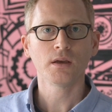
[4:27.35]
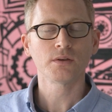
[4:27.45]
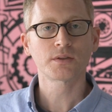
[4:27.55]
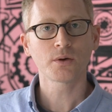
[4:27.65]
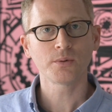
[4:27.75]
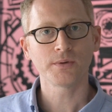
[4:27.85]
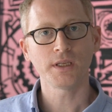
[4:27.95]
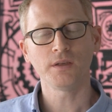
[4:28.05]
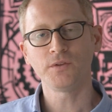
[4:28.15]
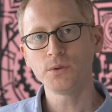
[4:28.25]
So
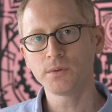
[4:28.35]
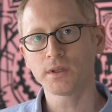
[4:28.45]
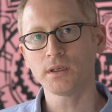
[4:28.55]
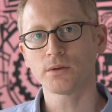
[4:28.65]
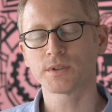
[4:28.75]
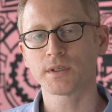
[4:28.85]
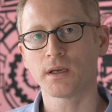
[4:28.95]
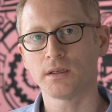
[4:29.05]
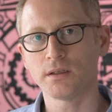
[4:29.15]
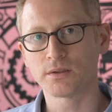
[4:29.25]
if you think your
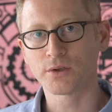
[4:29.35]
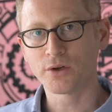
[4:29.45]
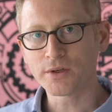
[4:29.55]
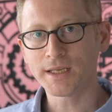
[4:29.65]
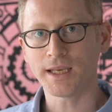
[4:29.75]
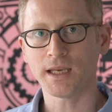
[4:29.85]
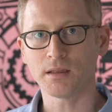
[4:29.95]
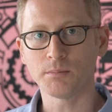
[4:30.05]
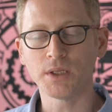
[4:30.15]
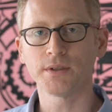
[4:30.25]
site is going to
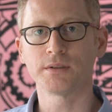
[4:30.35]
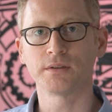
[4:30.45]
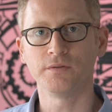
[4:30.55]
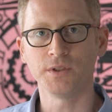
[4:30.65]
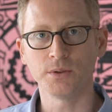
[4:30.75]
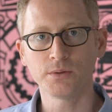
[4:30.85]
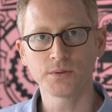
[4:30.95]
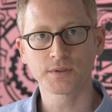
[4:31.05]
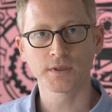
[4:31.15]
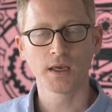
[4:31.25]
hit millions of
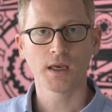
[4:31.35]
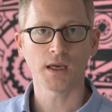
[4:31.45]
views,